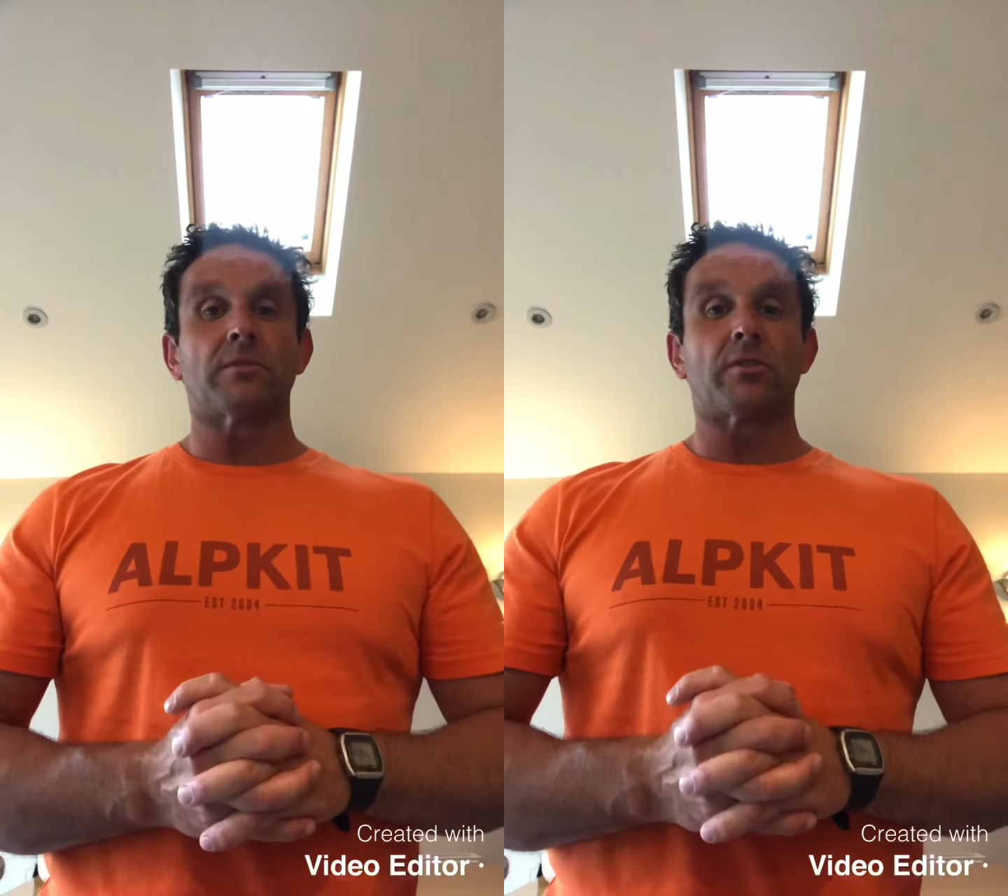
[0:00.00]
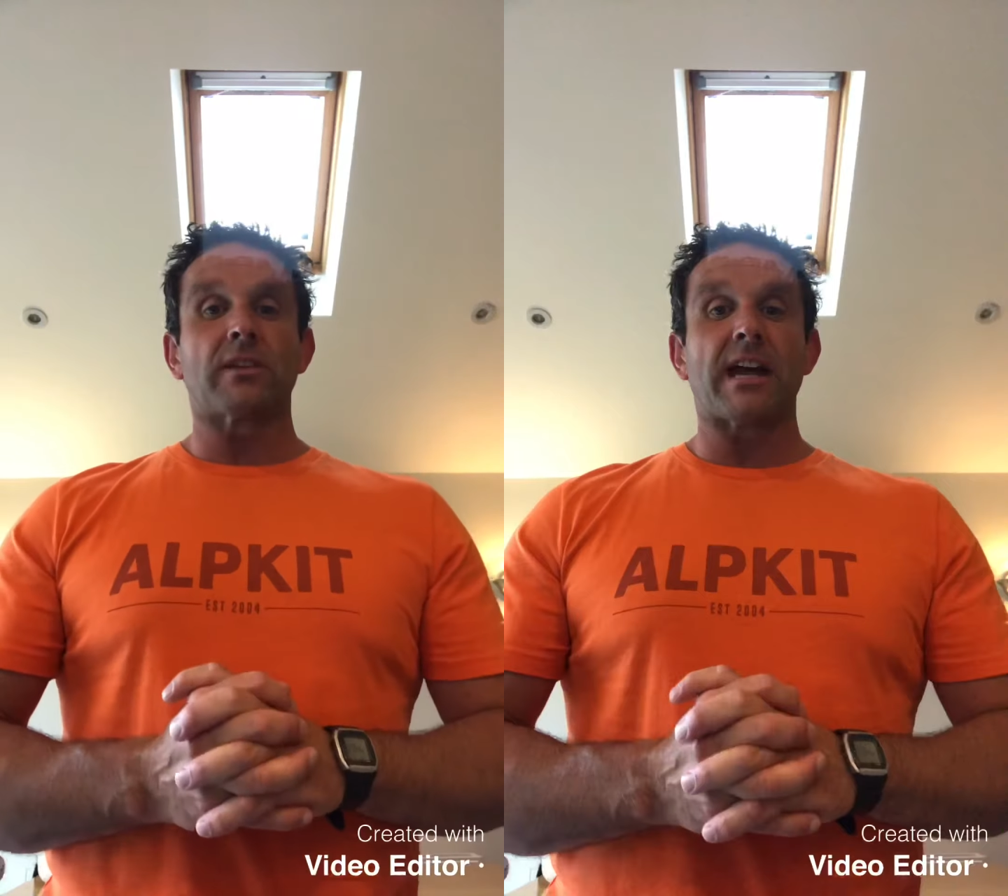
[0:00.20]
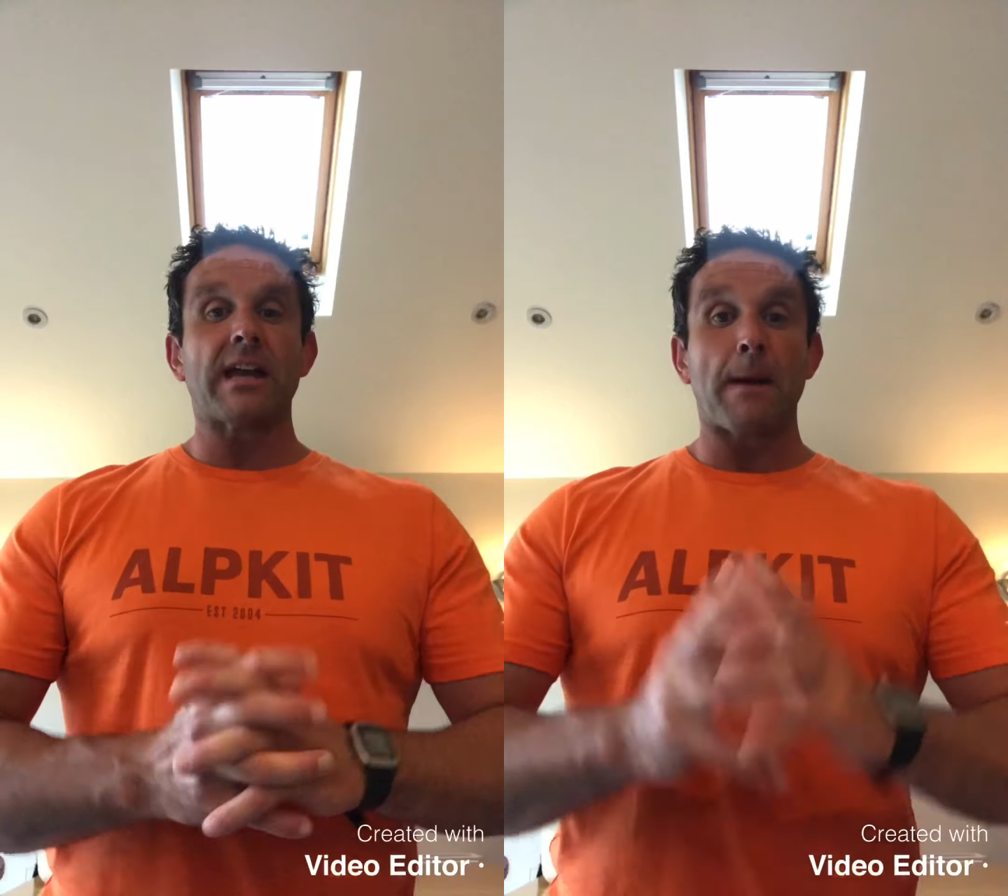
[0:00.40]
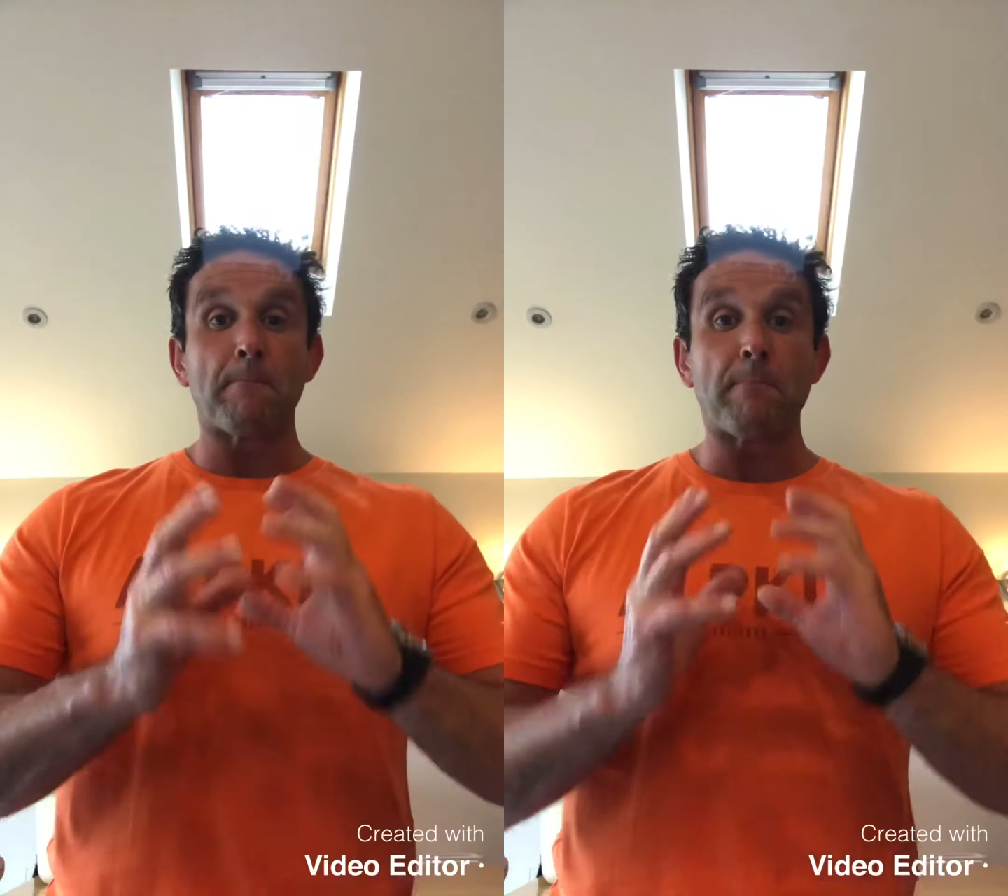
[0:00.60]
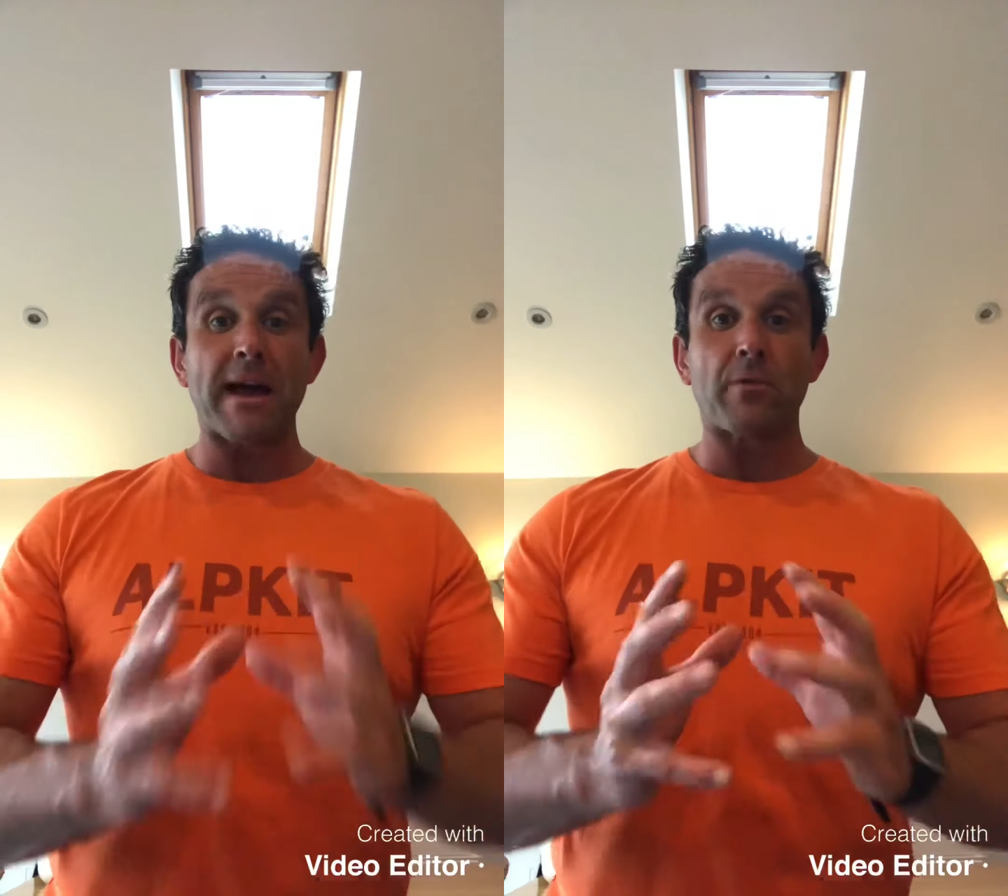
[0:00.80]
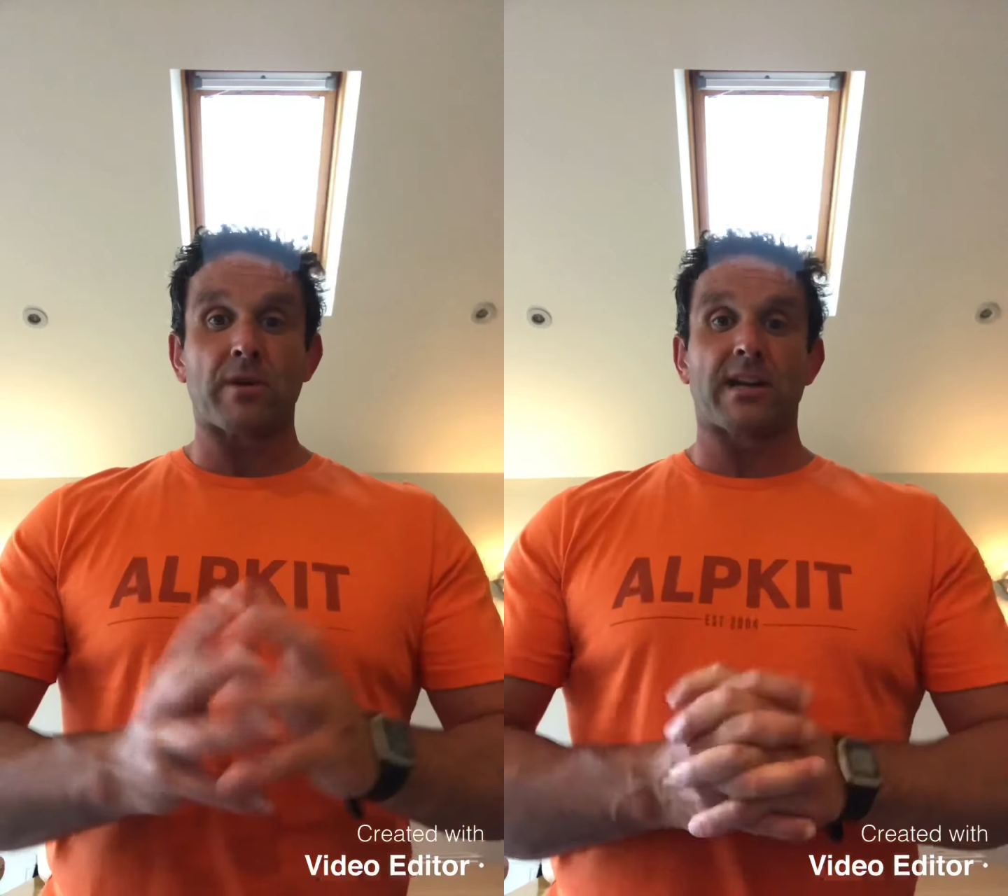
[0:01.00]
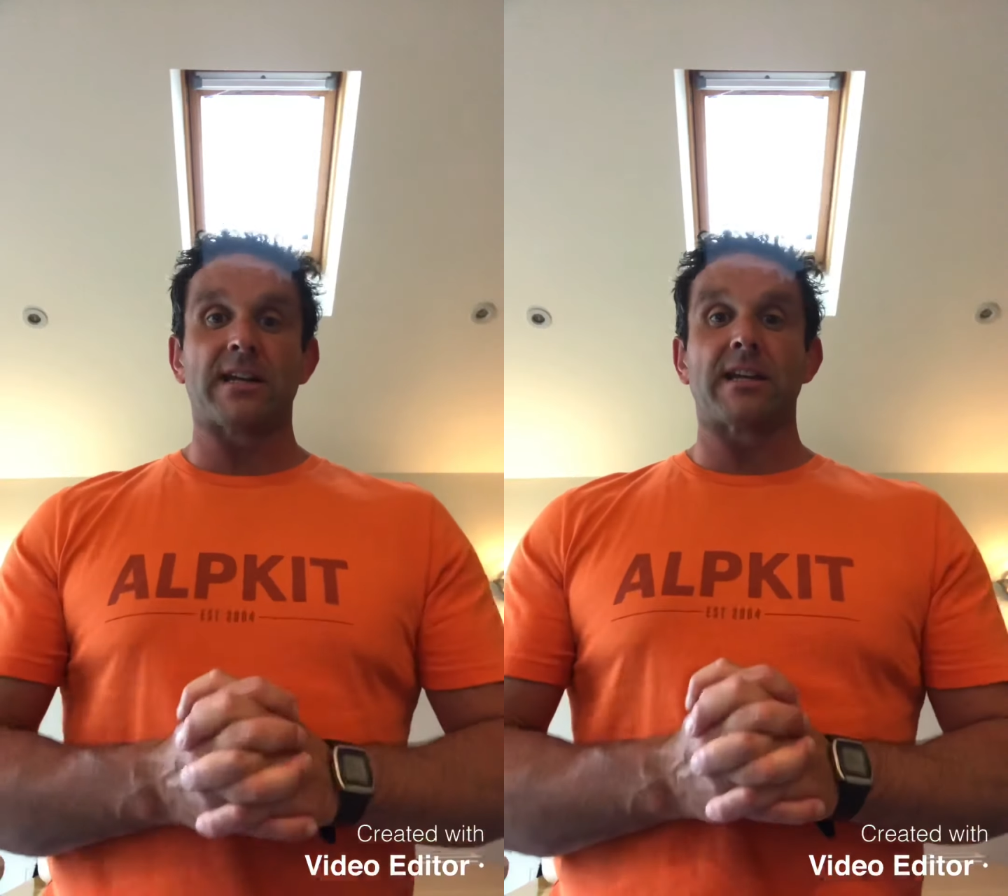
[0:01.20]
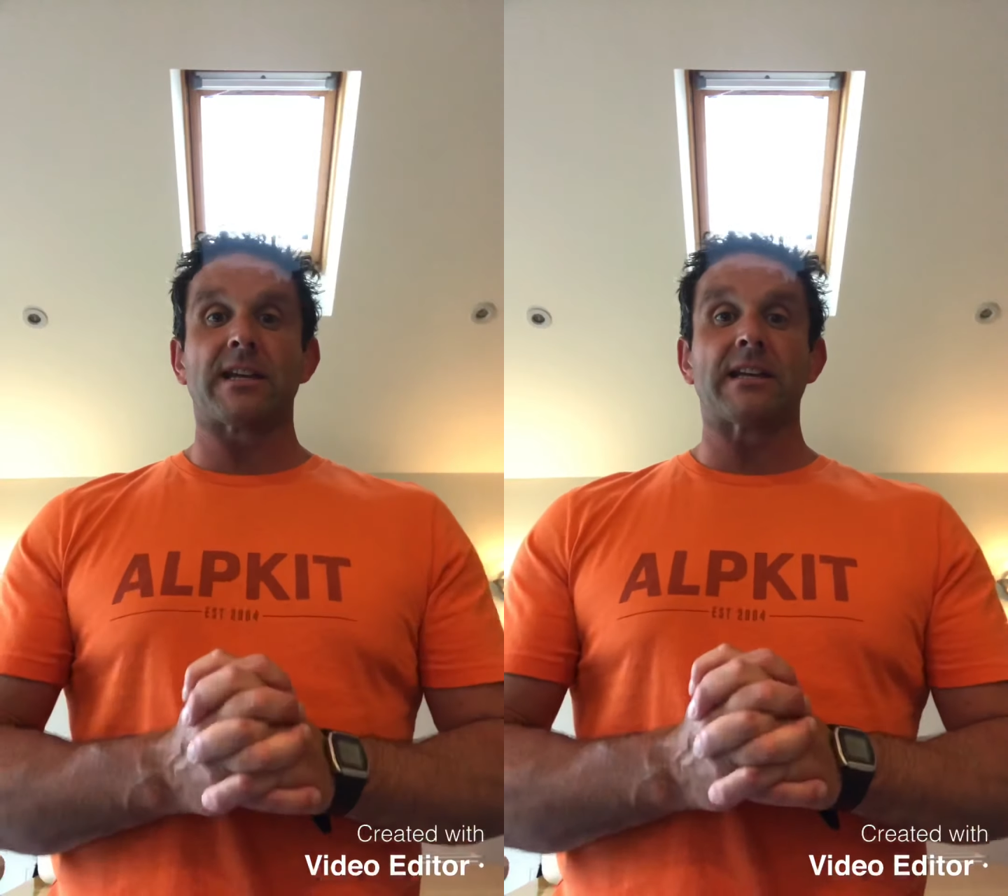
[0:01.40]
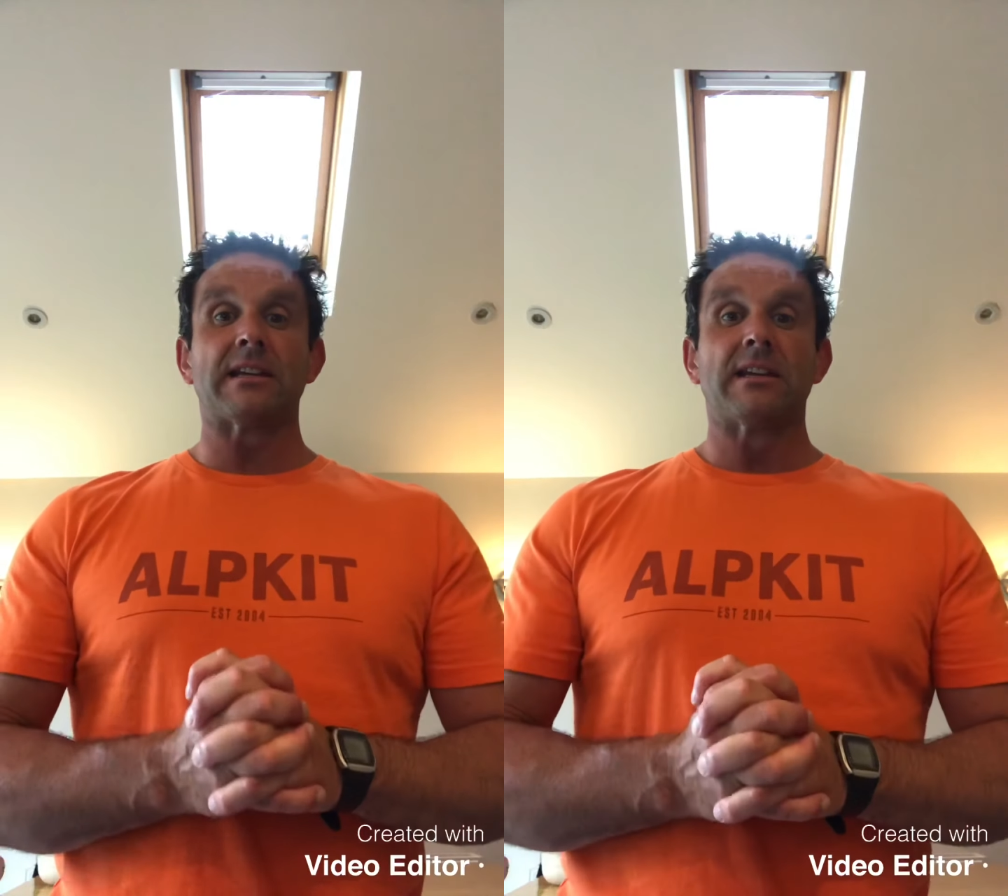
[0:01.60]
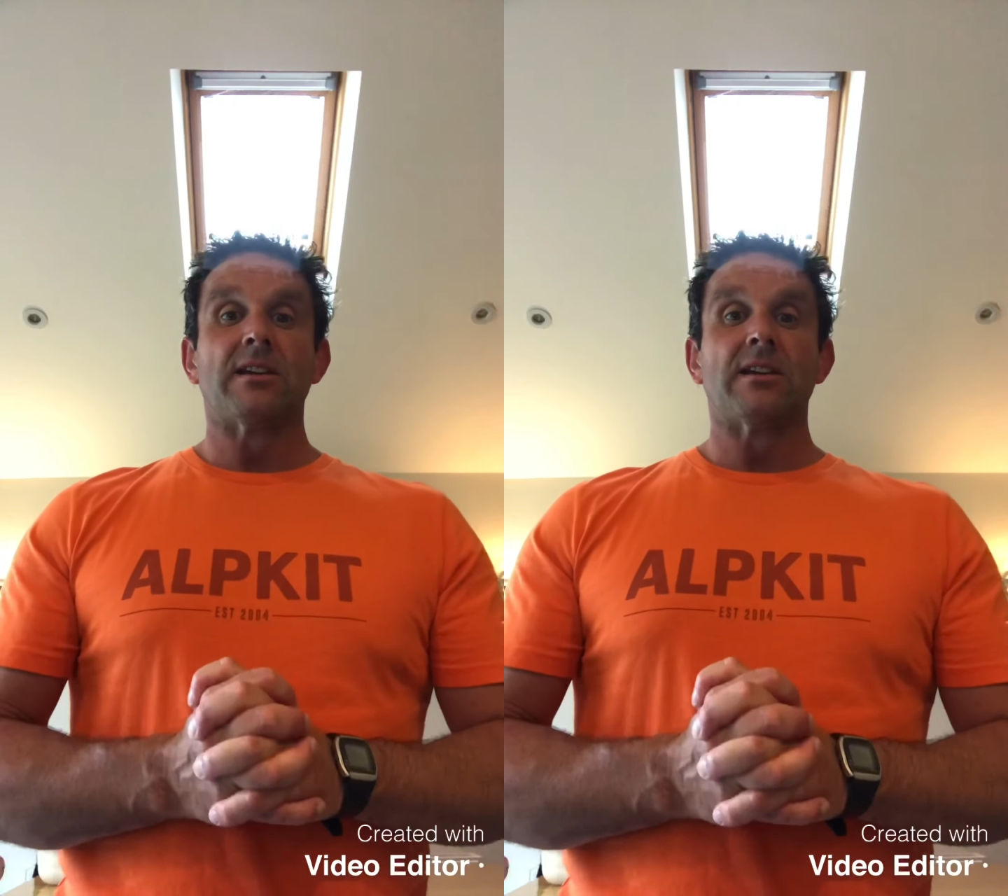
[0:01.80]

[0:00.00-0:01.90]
okay, about kayaking,